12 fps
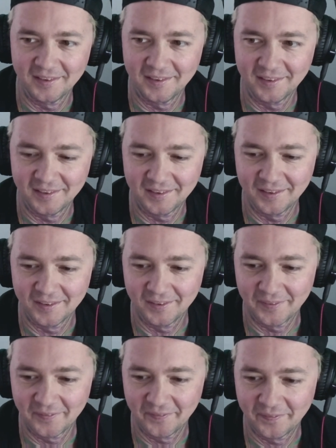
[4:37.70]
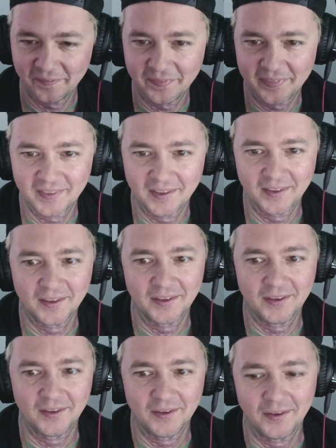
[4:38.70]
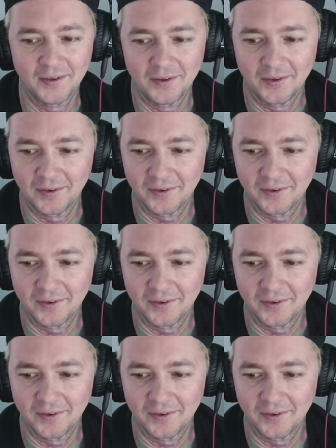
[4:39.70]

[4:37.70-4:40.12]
Nothing is said.